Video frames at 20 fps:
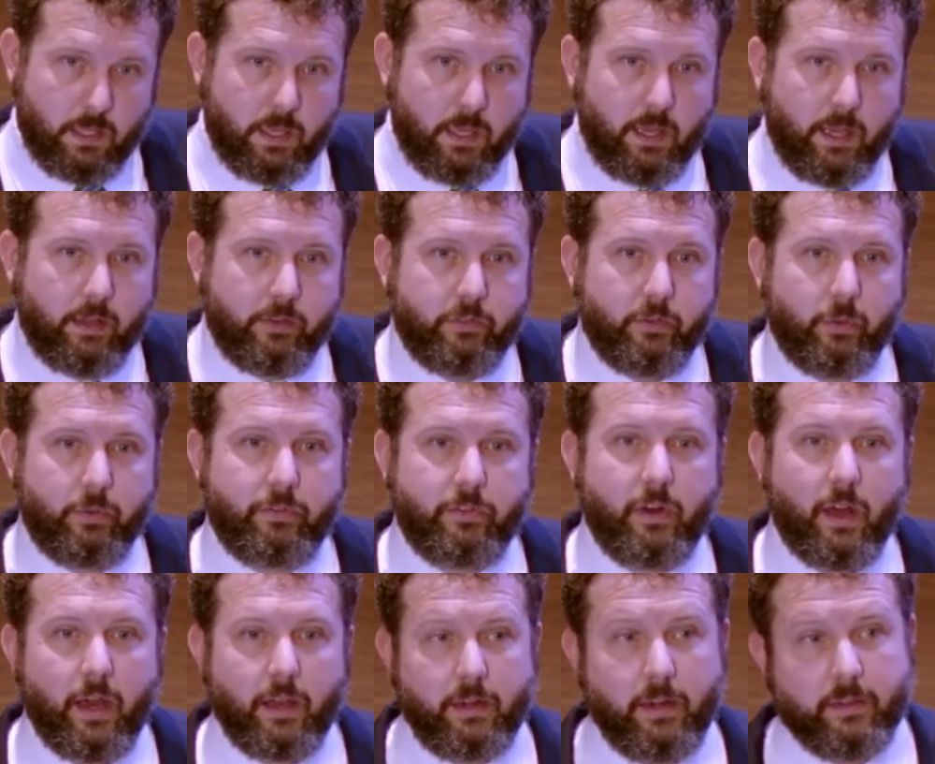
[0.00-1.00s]
And so it's
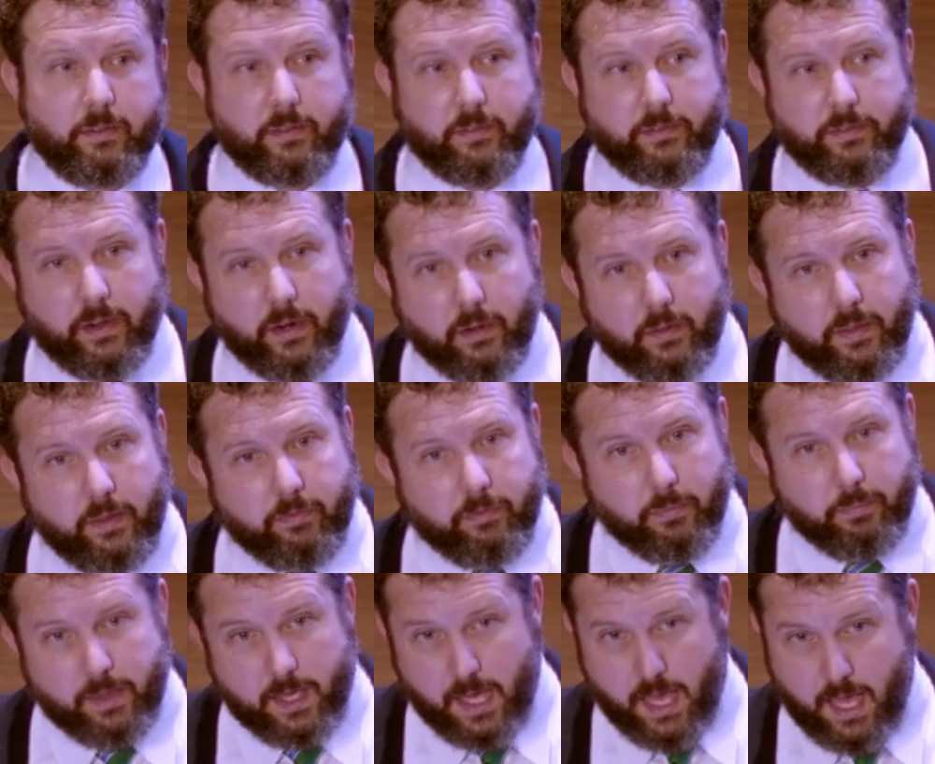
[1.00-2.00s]
not necessarily from
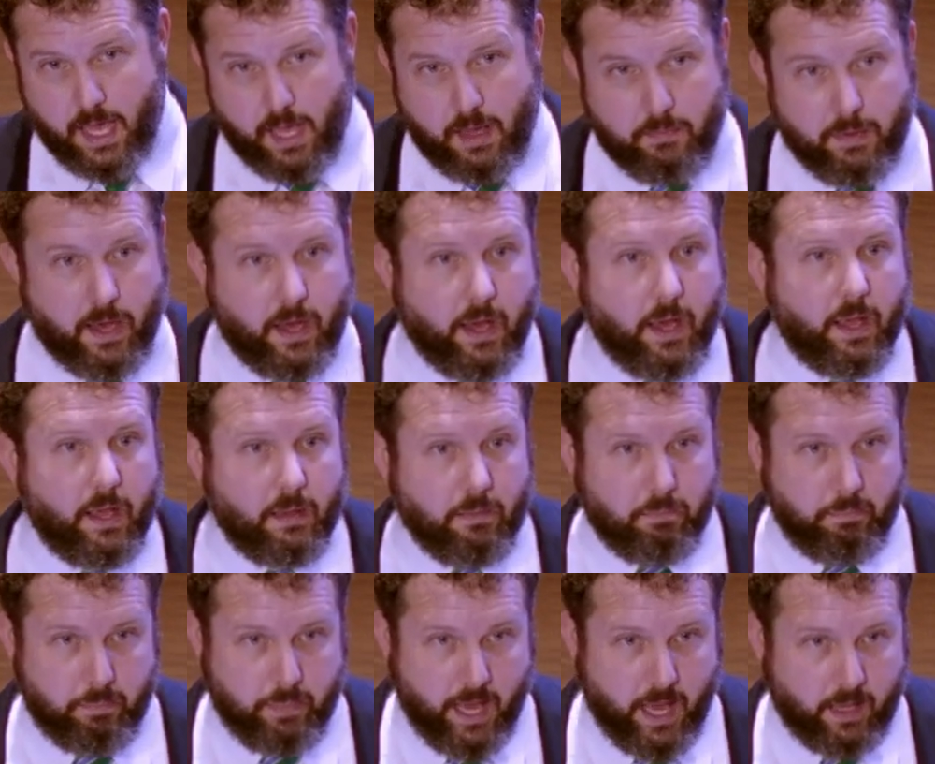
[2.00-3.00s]
the AMI
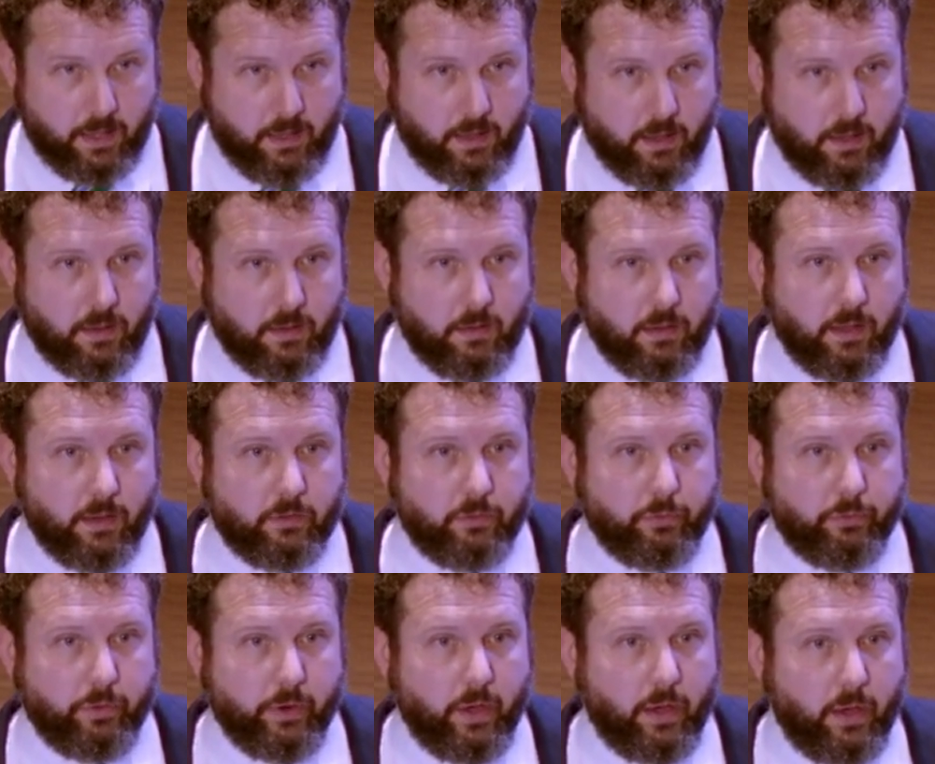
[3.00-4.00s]
backend, it's
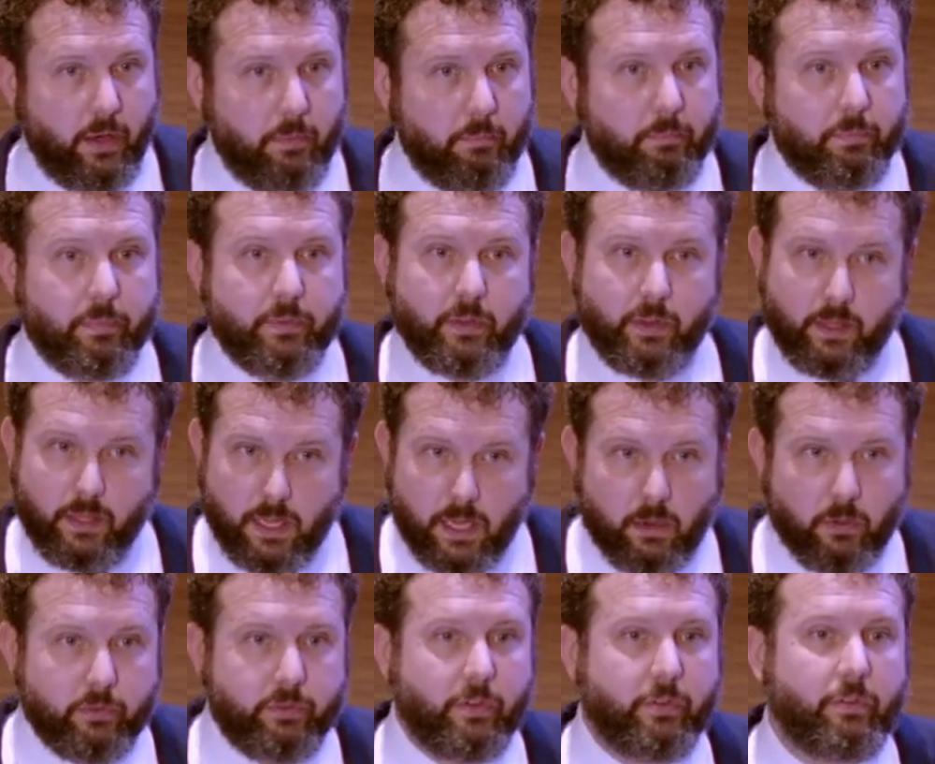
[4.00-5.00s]
from the
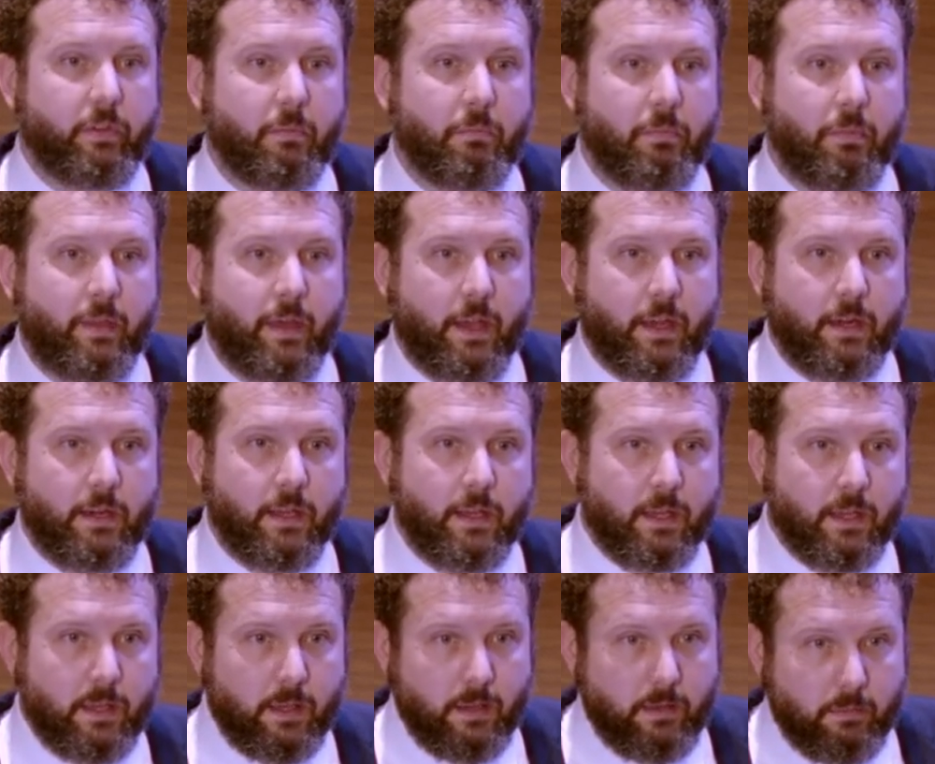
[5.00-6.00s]
ecosystem that
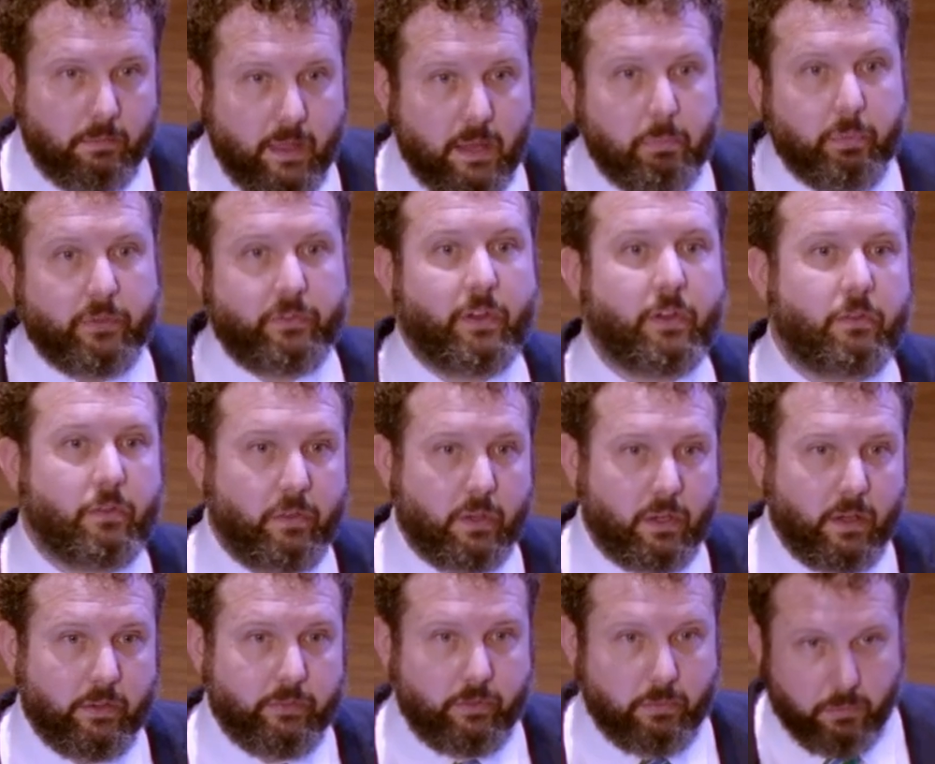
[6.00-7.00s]
they present to the
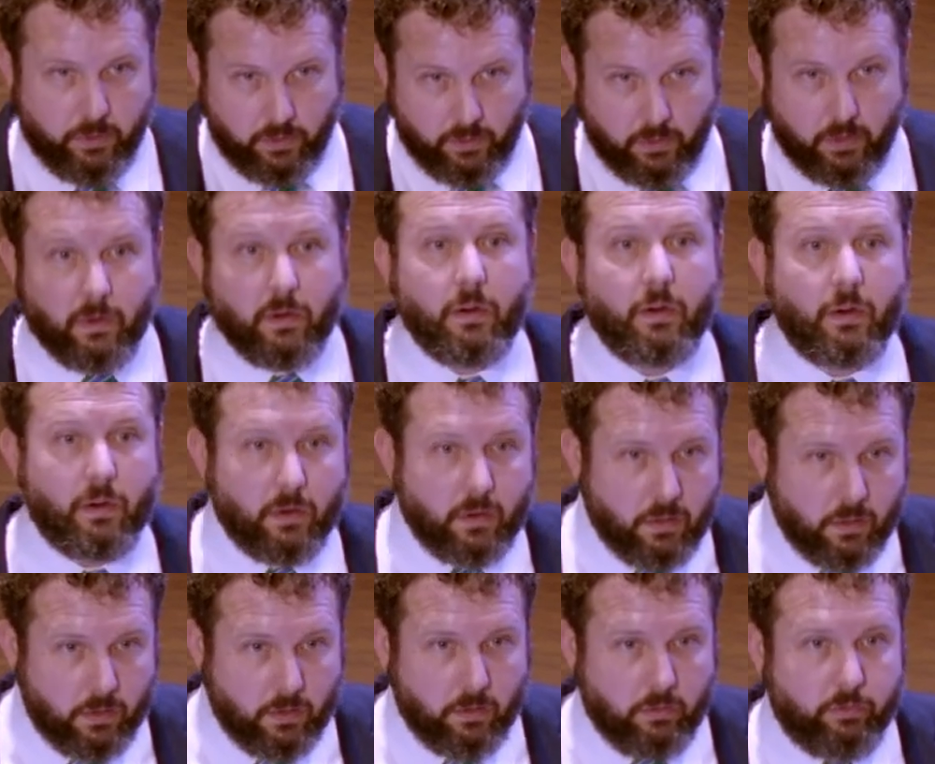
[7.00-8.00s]
customer
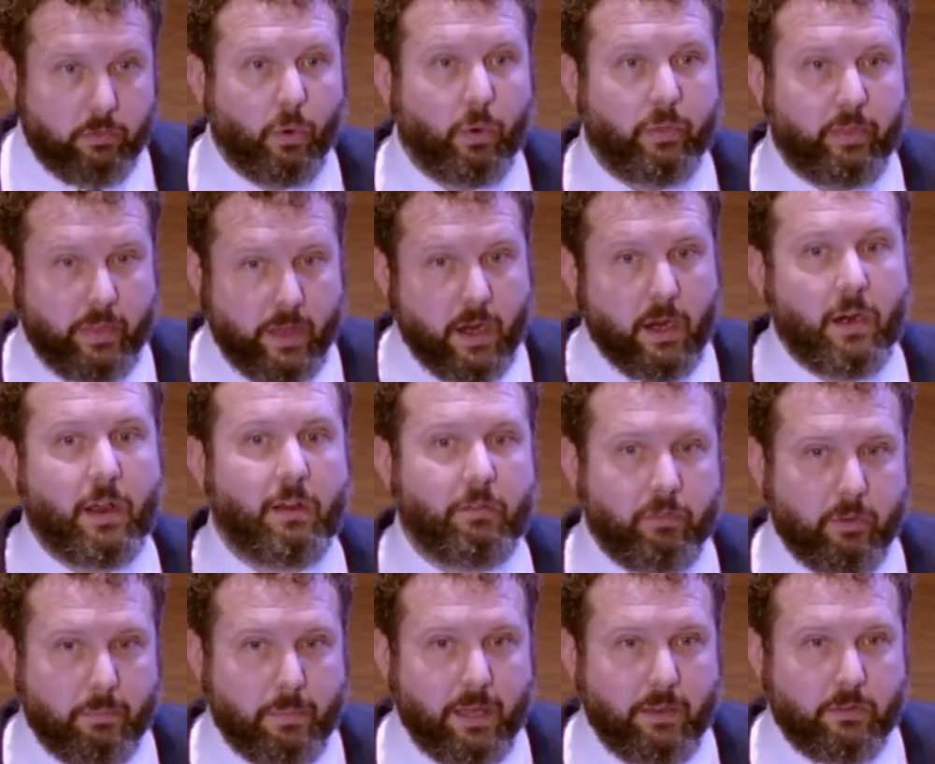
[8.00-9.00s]
for their
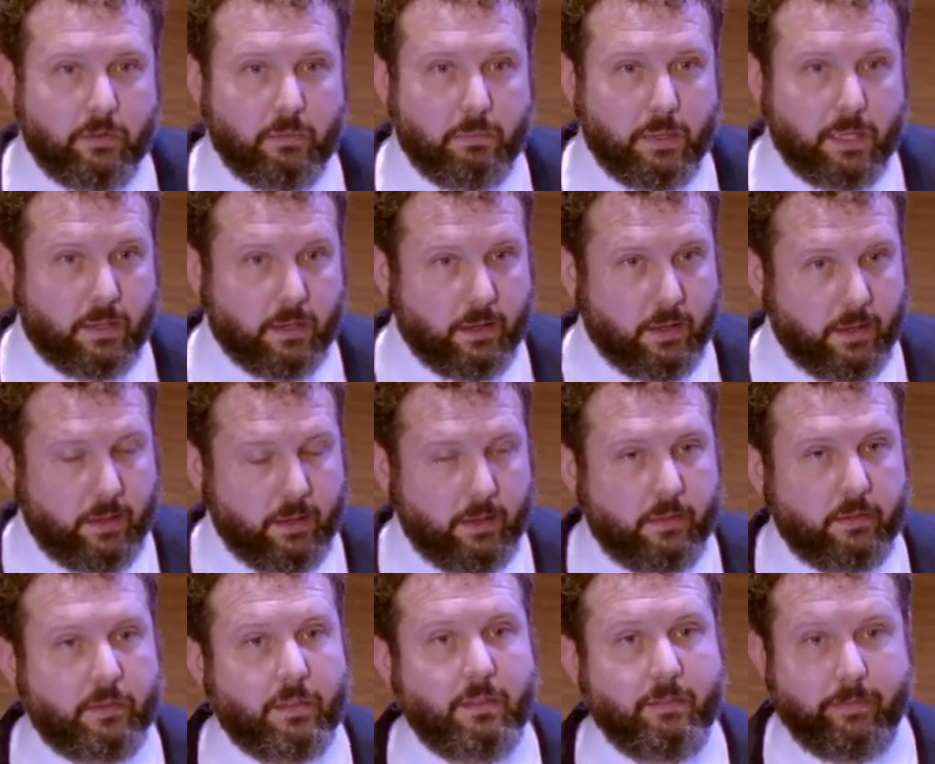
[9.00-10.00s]
information,
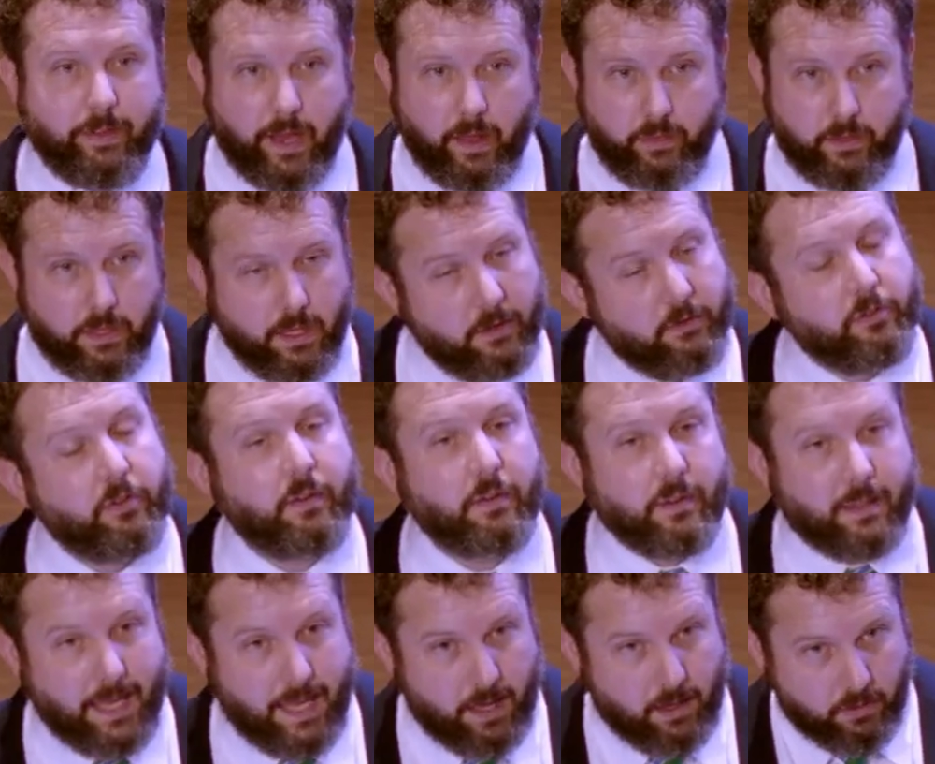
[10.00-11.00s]
because the validation
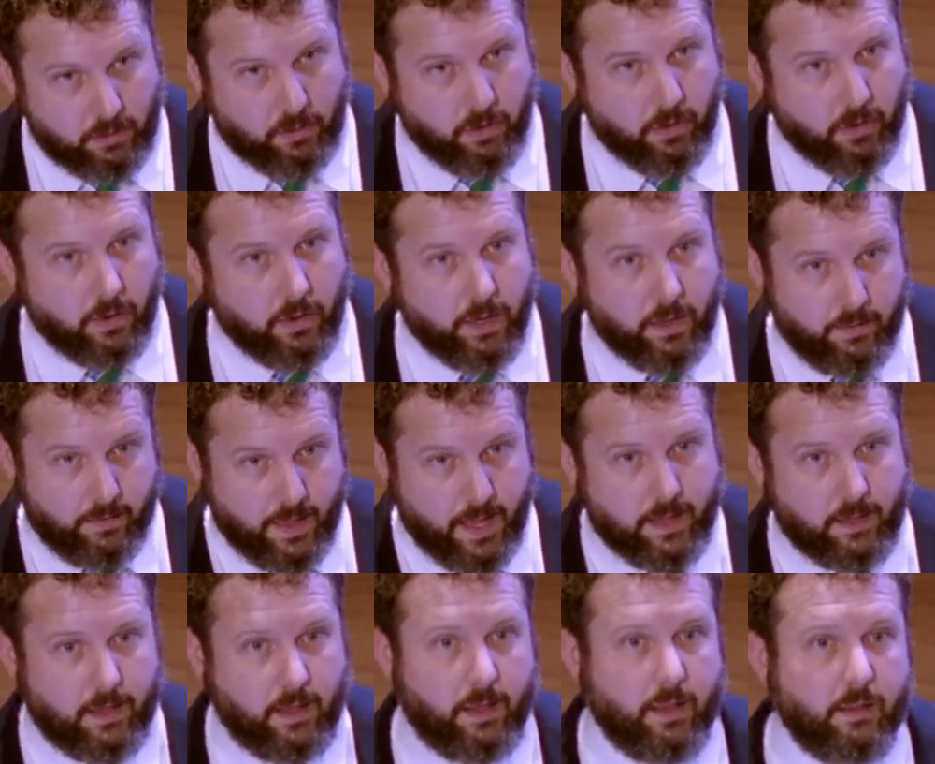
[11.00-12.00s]
can occur in that
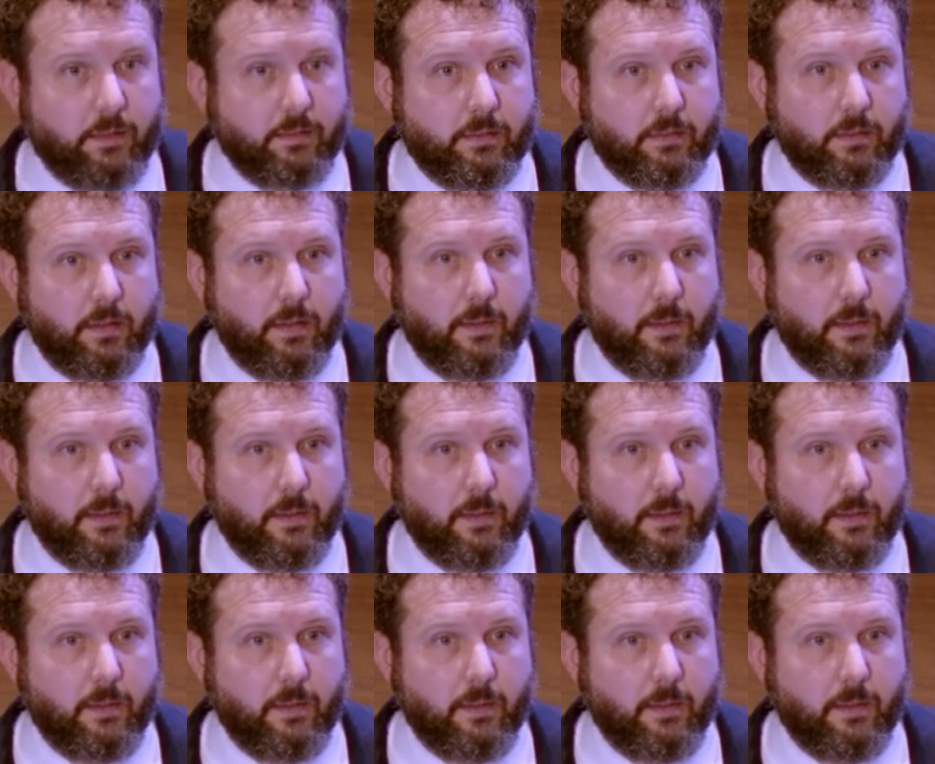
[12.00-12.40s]
case